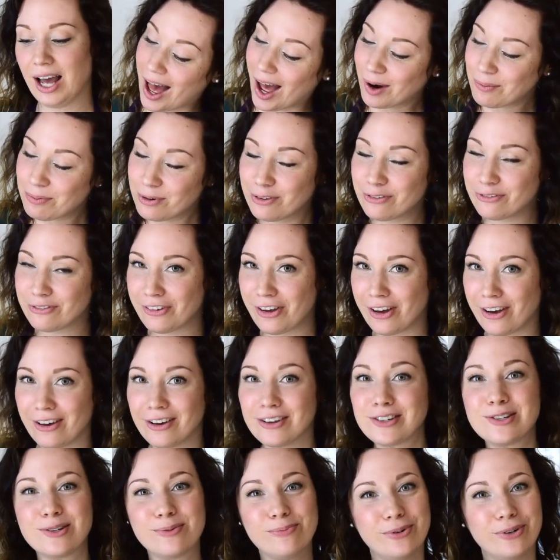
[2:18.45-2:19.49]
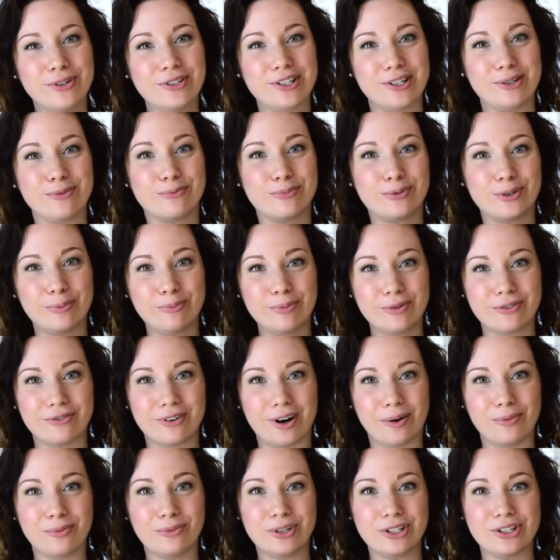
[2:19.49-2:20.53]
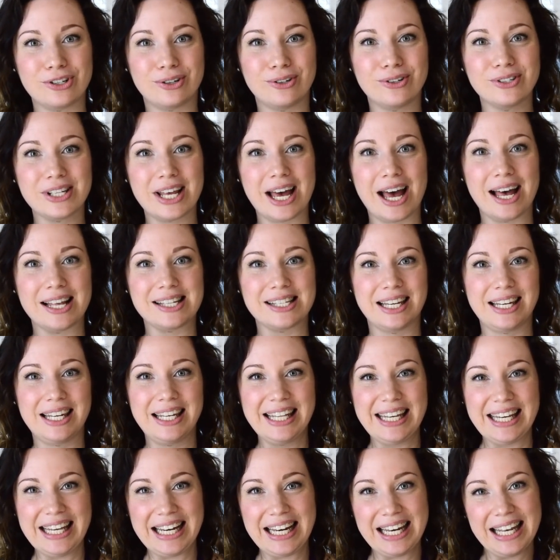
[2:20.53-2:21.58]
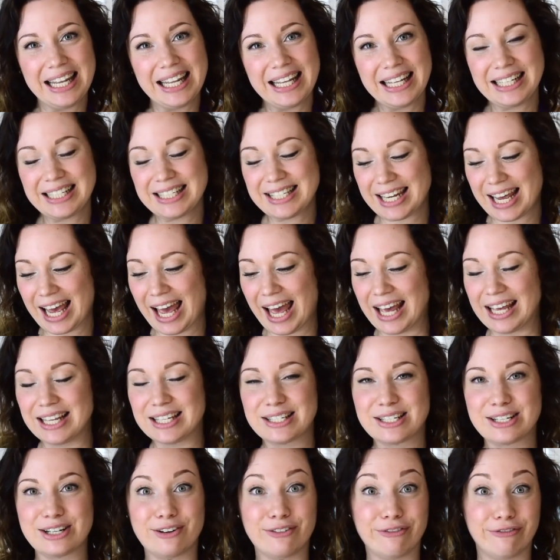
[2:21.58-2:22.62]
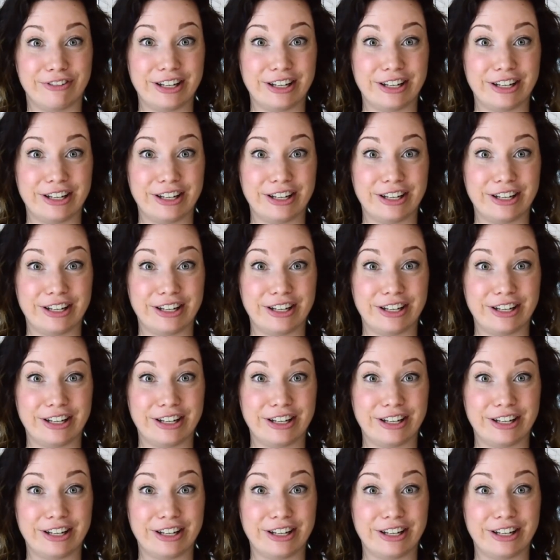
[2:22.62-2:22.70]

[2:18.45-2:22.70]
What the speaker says: I prefer to put in proper rum, which also has a little taste of